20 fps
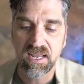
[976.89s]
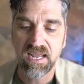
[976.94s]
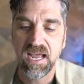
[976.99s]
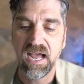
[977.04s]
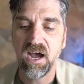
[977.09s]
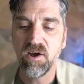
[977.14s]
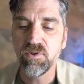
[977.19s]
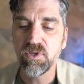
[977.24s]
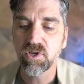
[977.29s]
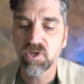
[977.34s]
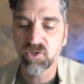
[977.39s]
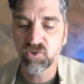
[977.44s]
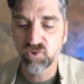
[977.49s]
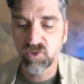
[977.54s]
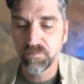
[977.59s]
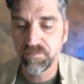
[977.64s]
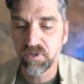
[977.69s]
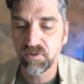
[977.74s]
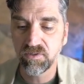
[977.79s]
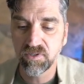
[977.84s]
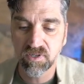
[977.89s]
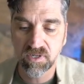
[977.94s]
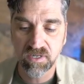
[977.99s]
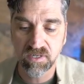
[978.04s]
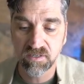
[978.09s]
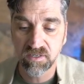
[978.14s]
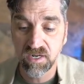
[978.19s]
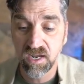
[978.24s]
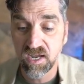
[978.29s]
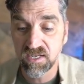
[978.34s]
how you contribute, your
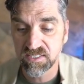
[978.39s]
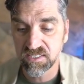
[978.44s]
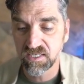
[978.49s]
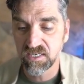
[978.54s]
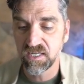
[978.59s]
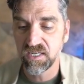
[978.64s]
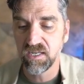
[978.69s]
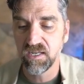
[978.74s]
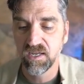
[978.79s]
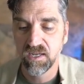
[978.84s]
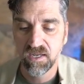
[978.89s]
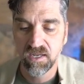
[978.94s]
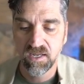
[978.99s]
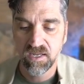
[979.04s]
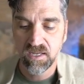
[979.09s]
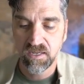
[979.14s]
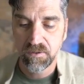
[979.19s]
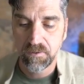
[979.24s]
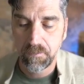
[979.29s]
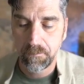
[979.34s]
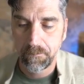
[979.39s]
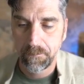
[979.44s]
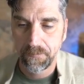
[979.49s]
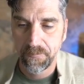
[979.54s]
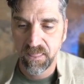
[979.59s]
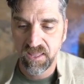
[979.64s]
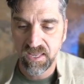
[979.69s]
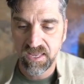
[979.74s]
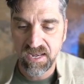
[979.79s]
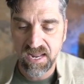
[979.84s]
curiosity,
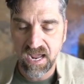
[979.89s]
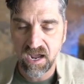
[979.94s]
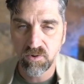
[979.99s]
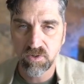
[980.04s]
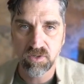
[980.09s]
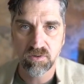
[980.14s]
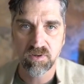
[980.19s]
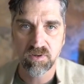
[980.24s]
and how you